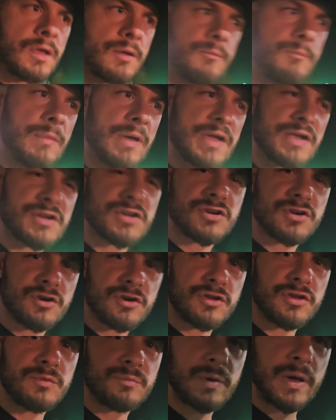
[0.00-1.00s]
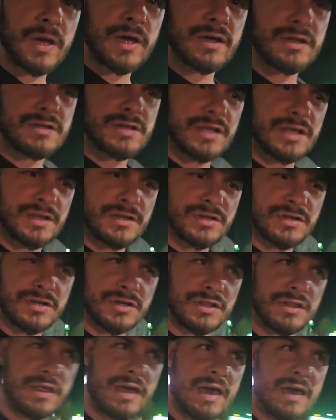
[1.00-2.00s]
Make sure you pay attention
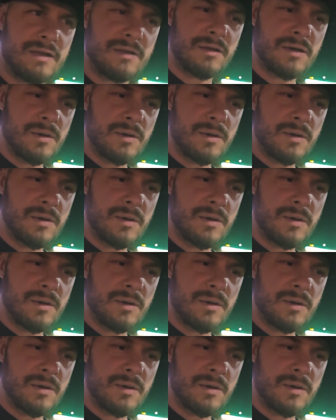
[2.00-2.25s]
to that